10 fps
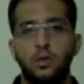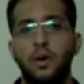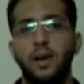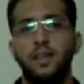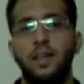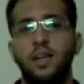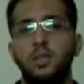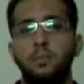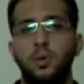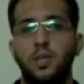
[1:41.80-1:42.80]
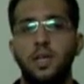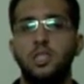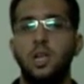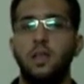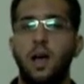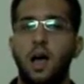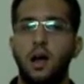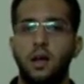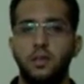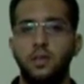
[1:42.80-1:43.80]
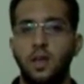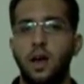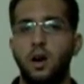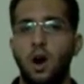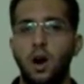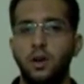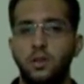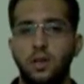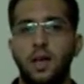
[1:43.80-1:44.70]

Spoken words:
During an action potential, the entire heart